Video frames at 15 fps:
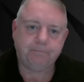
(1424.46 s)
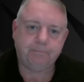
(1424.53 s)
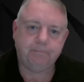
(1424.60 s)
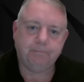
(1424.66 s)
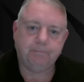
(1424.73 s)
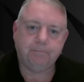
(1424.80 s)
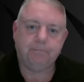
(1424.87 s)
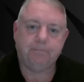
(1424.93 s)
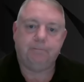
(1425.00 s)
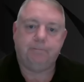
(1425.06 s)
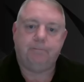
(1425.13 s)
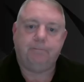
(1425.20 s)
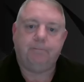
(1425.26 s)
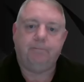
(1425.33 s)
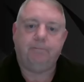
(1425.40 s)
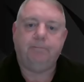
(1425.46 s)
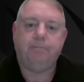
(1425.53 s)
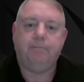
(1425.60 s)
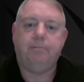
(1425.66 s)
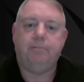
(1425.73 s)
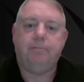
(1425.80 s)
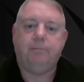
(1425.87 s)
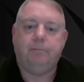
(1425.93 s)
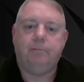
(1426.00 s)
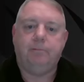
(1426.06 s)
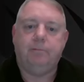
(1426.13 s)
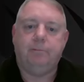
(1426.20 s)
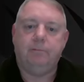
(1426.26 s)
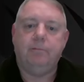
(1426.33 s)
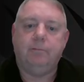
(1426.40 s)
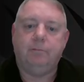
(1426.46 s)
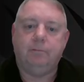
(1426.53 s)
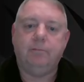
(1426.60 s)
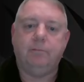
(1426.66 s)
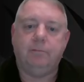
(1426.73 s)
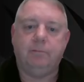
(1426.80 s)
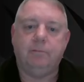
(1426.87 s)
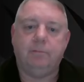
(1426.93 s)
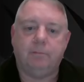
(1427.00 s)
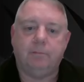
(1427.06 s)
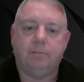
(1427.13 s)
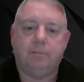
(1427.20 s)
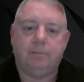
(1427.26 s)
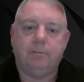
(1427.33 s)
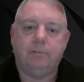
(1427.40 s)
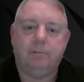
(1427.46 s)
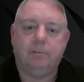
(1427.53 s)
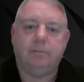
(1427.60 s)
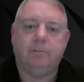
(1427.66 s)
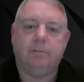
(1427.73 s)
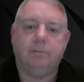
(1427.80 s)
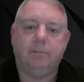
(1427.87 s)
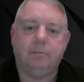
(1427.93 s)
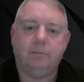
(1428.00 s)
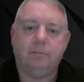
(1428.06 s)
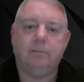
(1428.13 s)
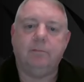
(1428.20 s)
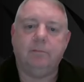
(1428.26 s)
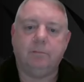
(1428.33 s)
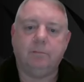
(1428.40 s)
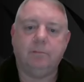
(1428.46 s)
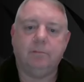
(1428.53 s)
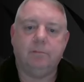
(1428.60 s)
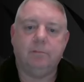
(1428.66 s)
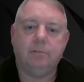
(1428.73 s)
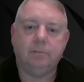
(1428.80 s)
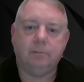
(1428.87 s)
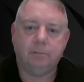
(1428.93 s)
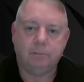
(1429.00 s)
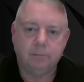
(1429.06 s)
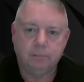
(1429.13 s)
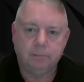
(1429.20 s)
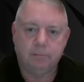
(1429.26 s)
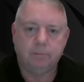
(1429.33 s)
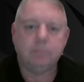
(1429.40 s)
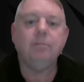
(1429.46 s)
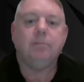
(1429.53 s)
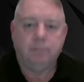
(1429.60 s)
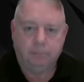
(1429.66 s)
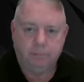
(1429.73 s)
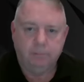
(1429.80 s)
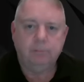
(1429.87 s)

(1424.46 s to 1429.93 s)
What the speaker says: No words are spoken by the person on screen.